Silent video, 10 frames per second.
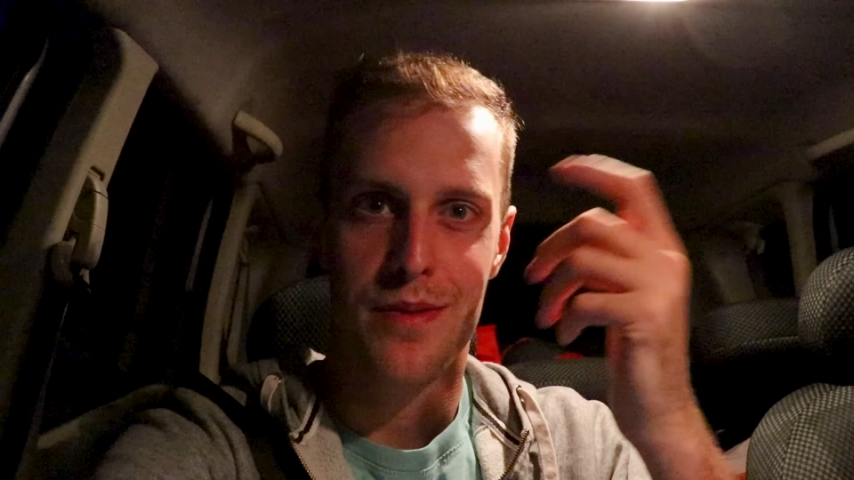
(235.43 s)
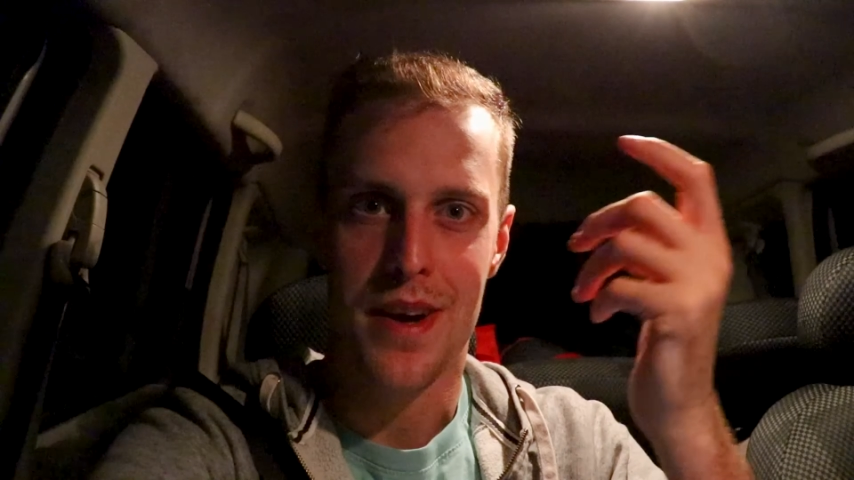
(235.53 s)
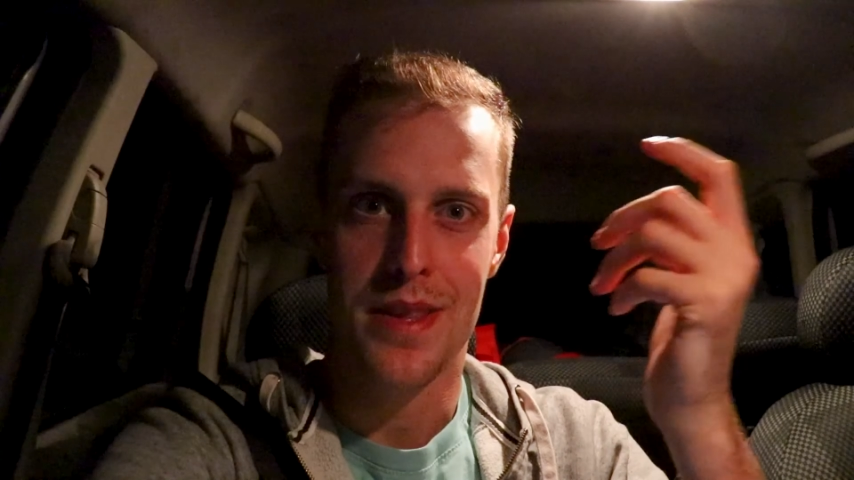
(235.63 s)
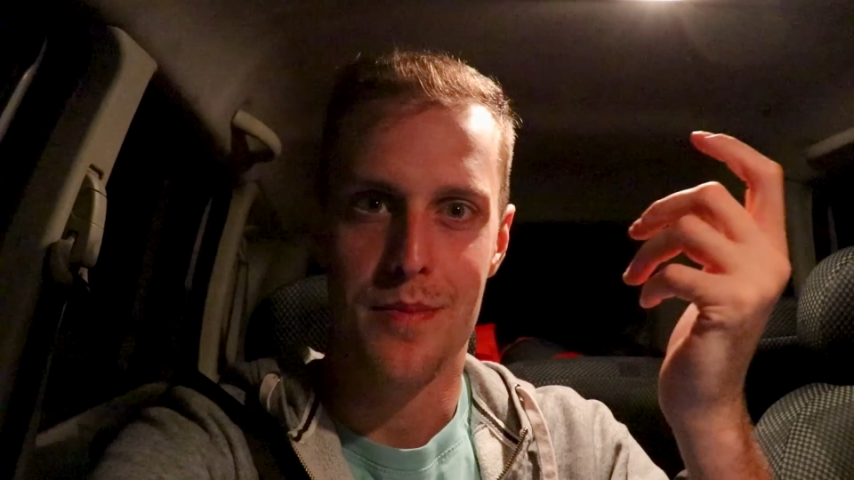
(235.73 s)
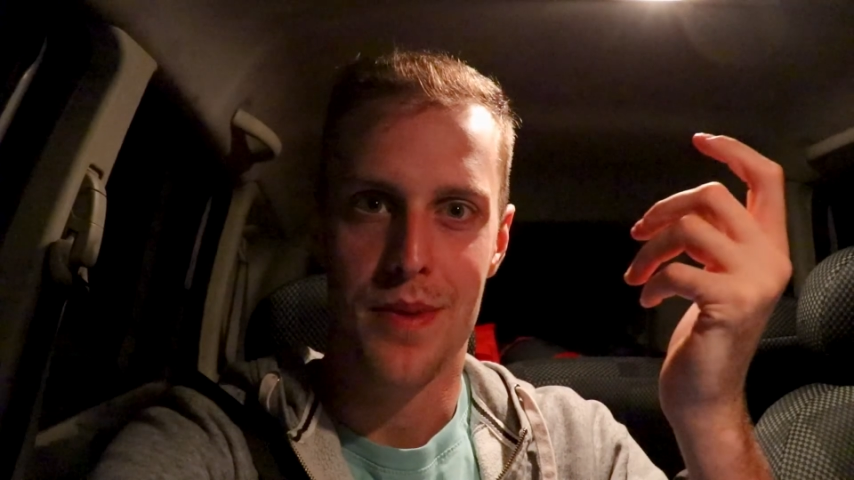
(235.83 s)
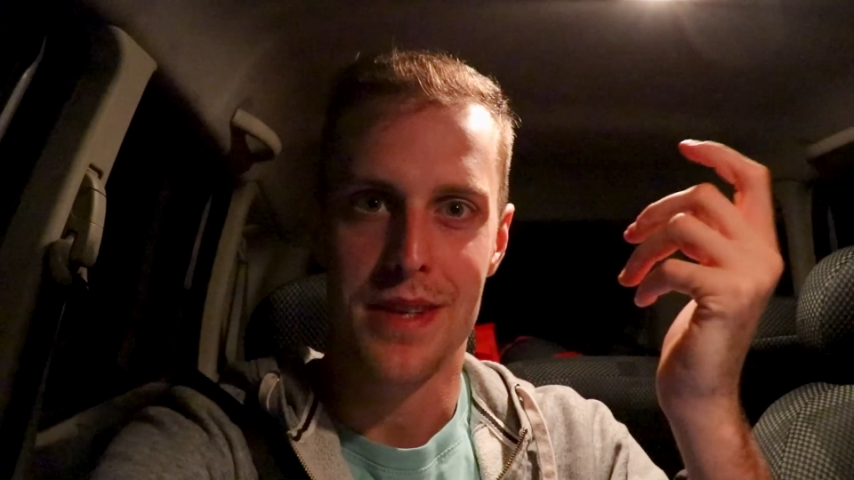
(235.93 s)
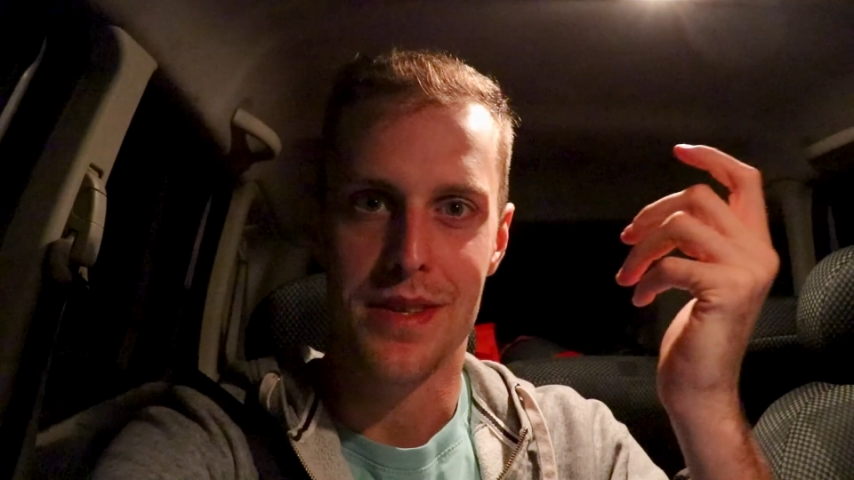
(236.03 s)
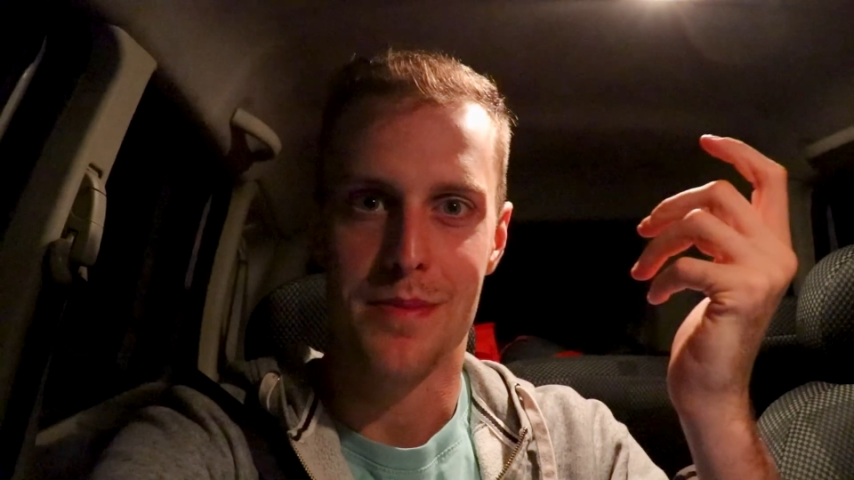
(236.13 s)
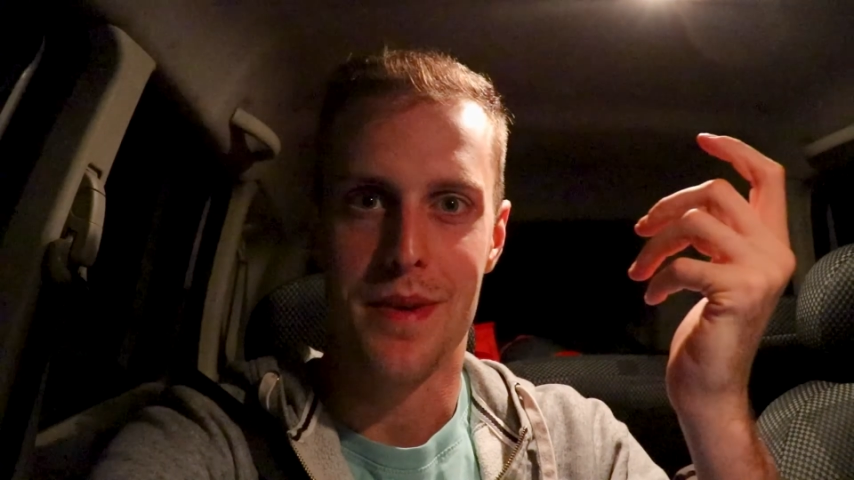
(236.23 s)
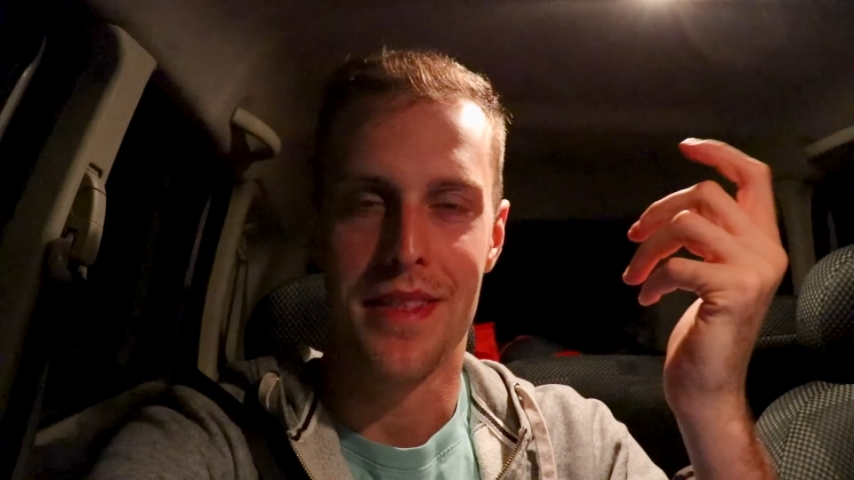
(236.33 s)
to find a place
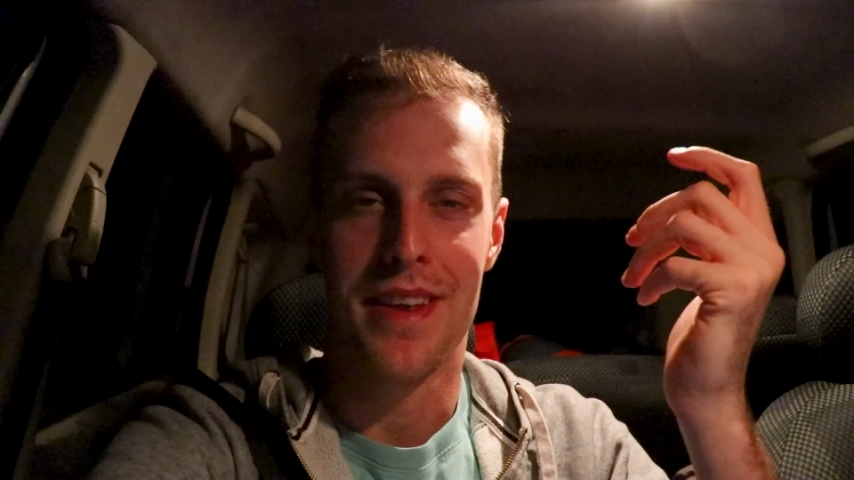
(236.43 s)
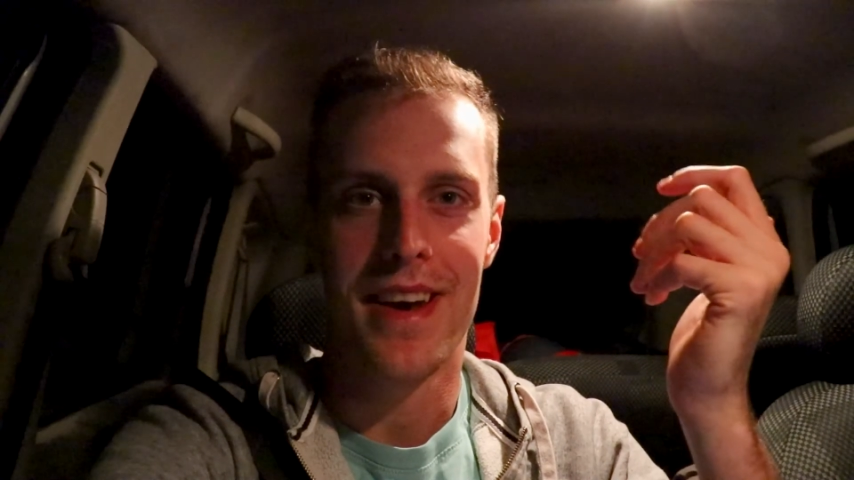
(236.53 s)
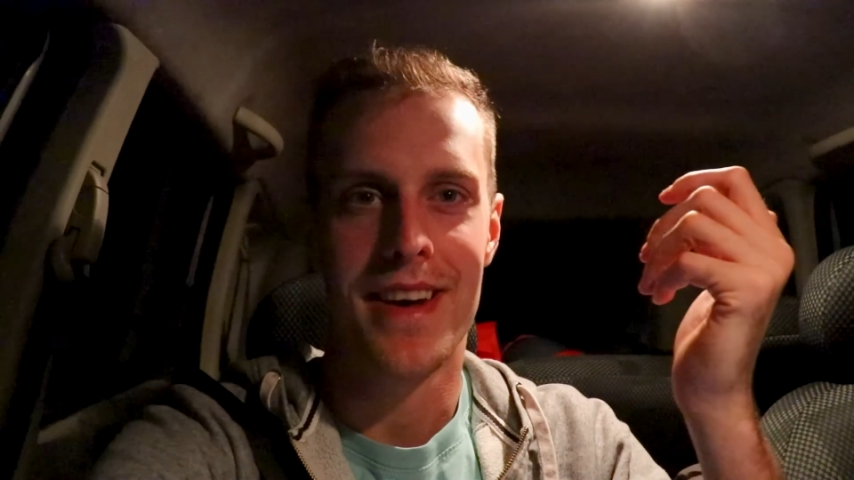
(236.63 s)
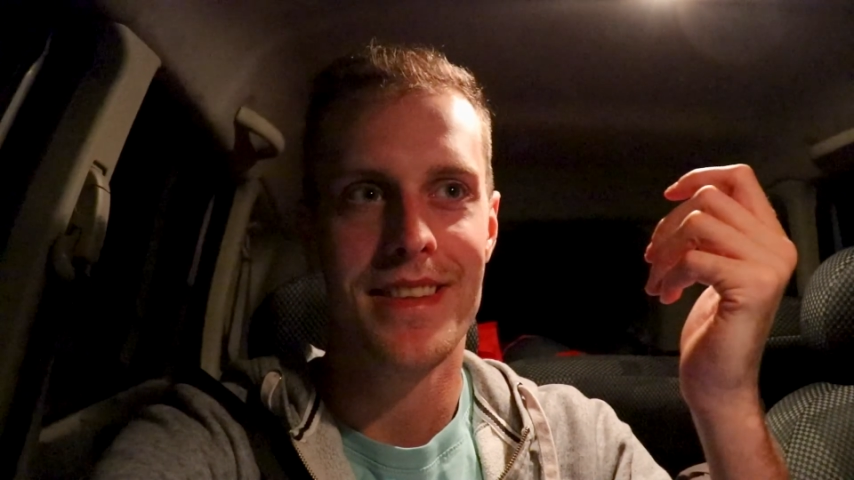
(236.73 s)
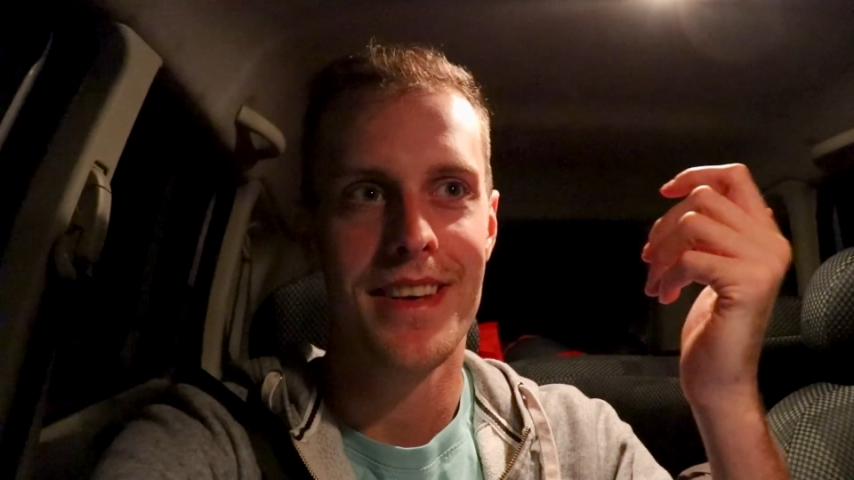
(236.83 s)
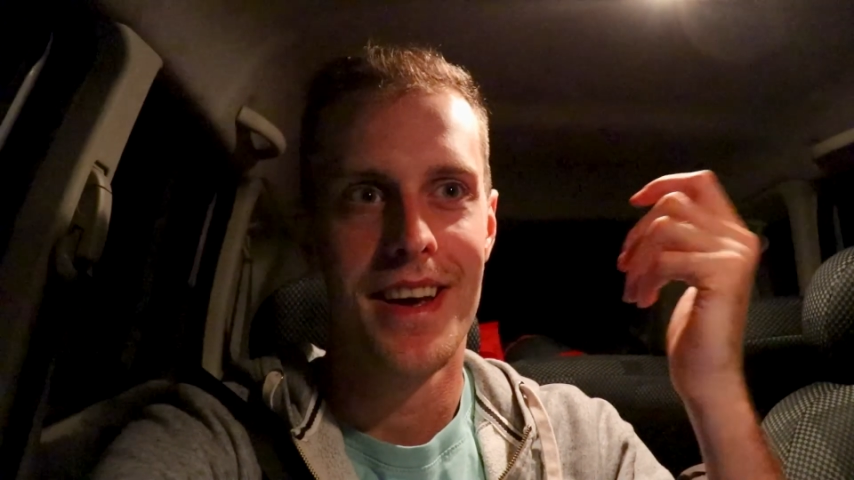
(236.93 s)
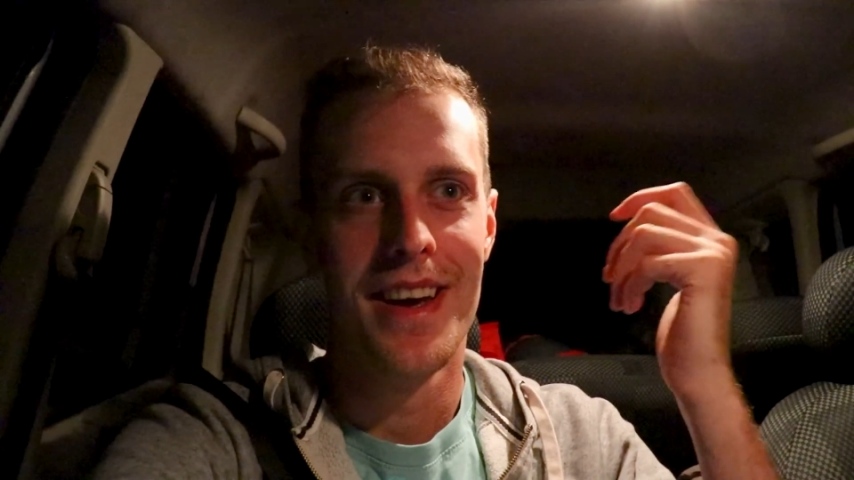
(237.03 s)
to spend the night.